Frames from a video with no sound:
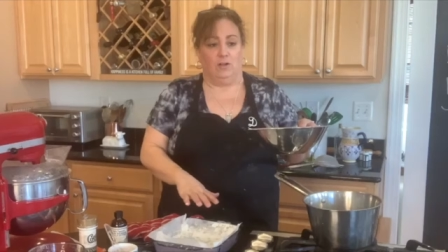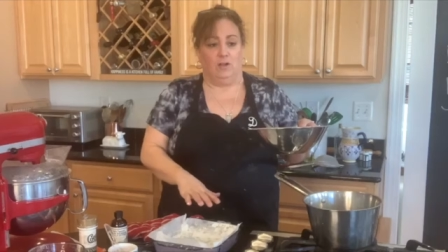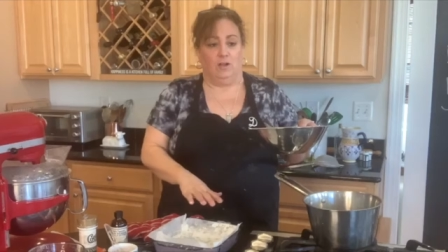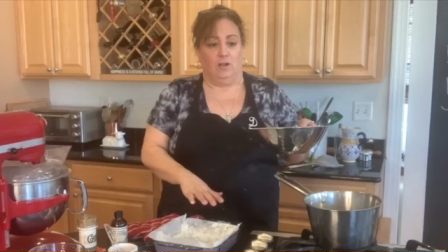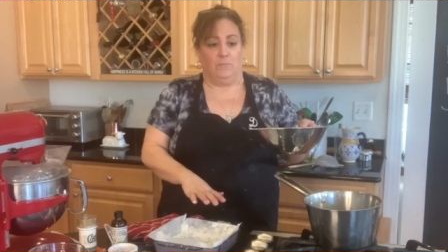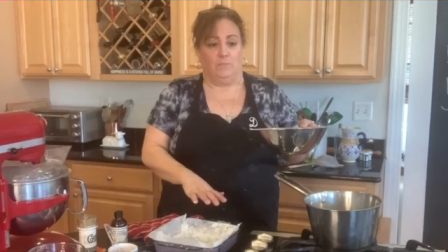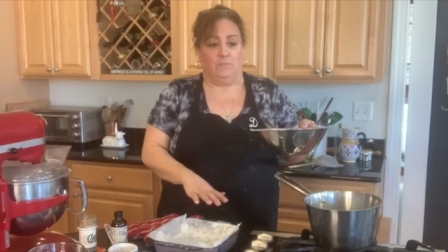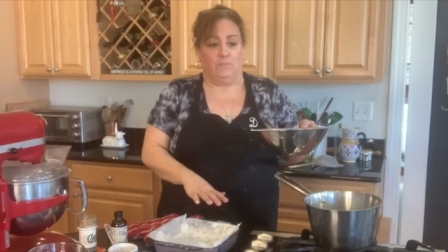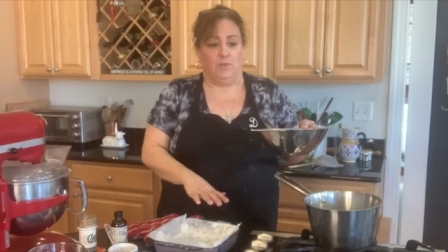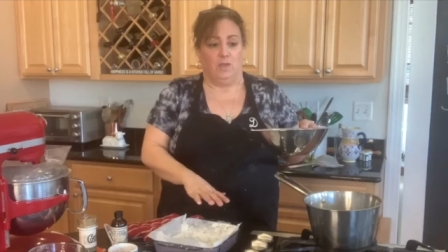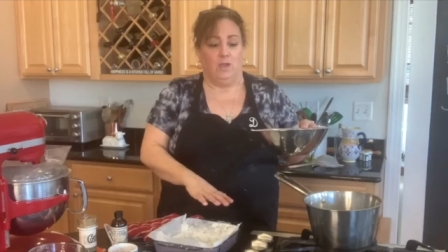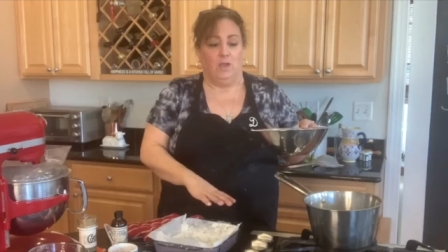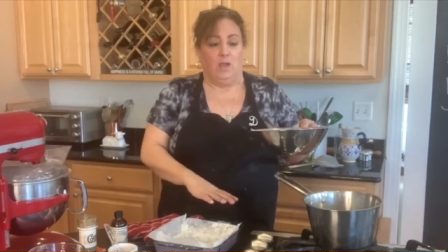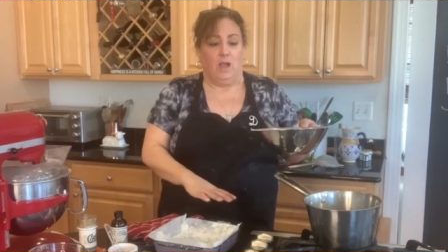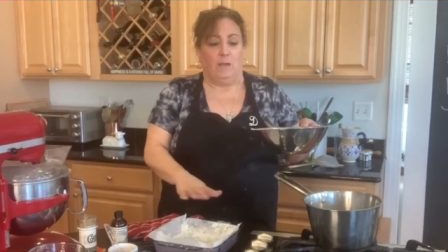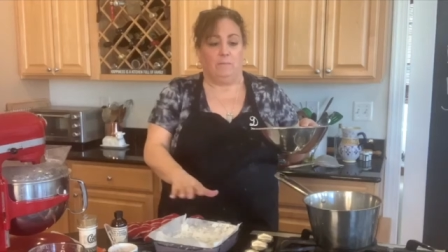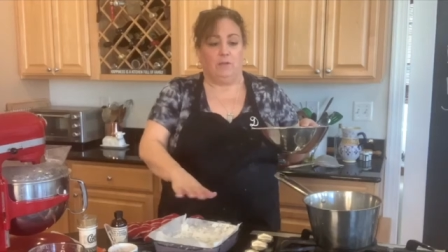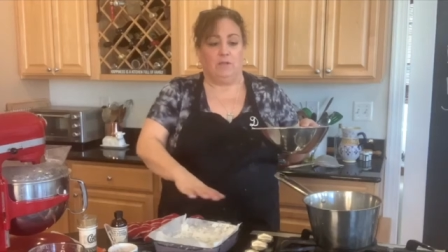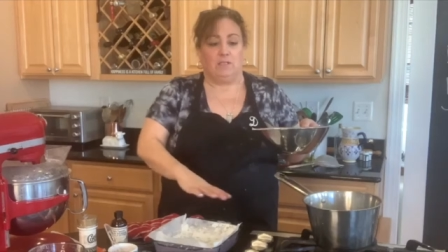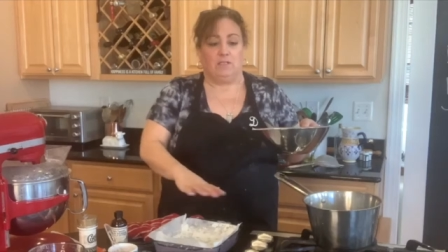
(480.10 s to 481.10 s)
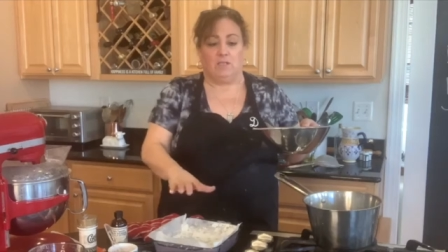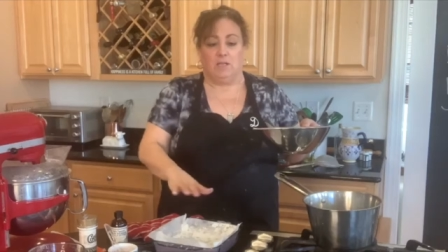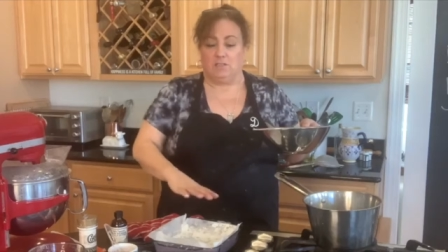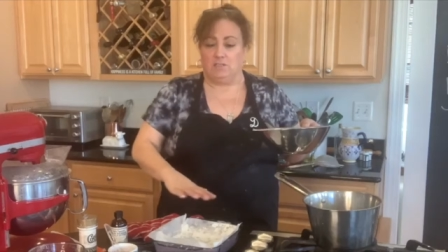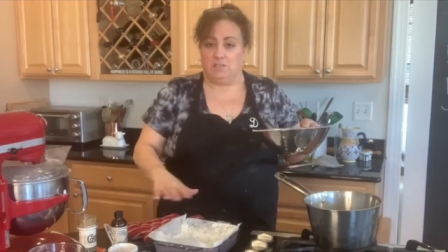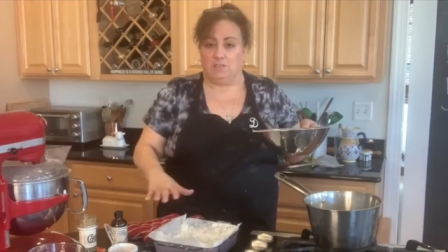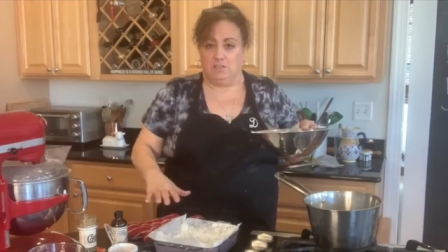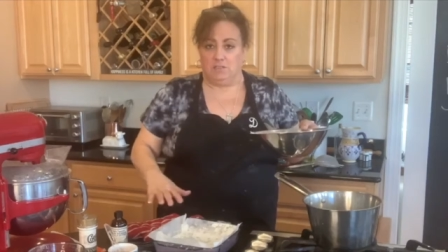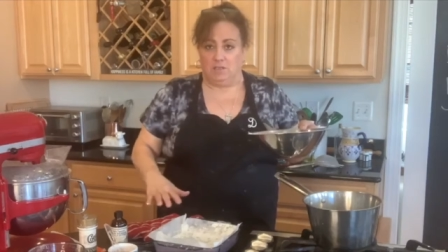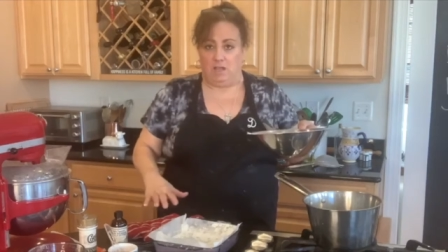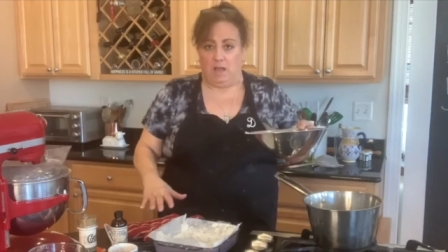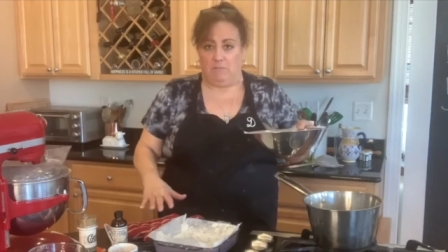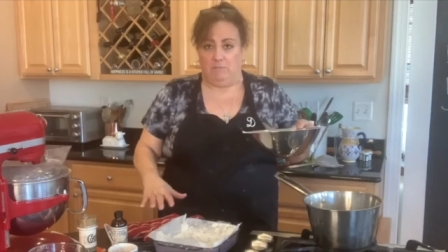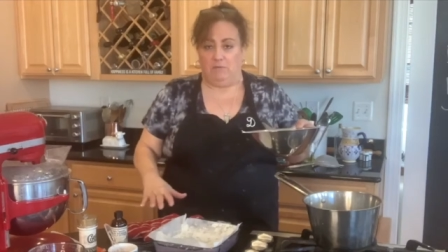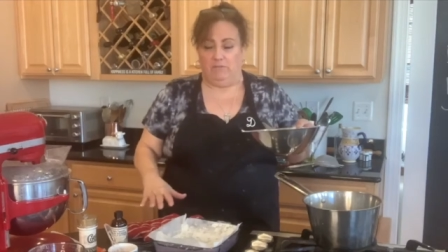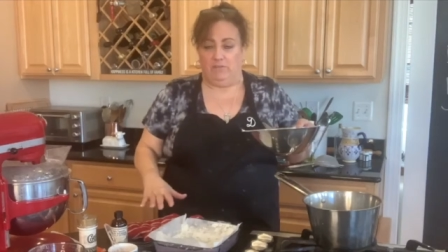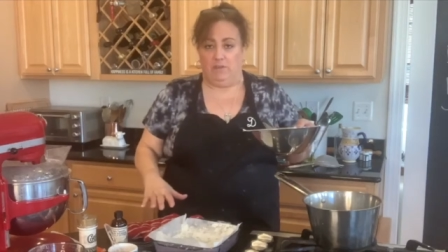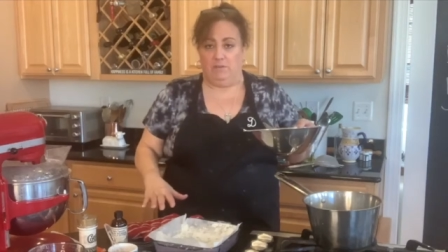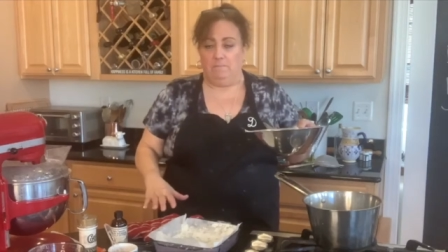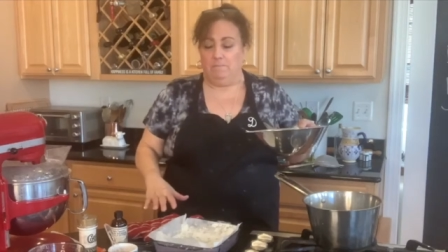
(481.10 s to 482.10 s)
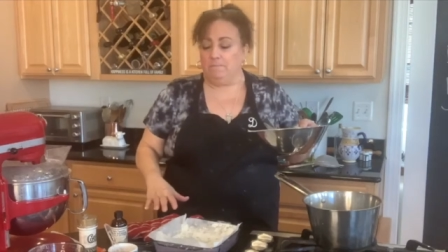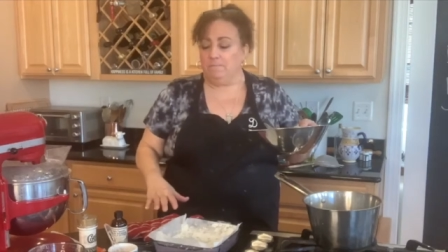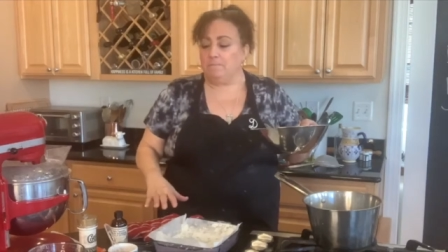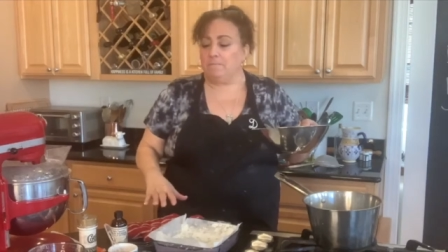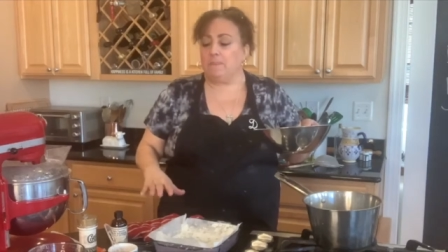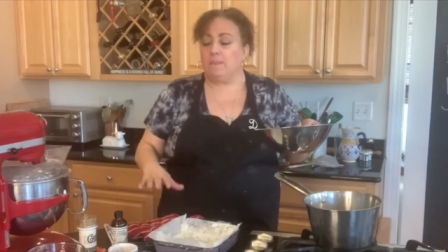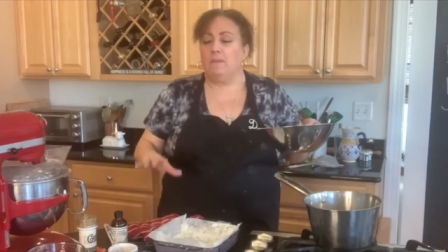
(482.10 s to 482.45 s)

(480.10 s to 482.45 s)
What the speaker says: I'm gonna dust the top of it.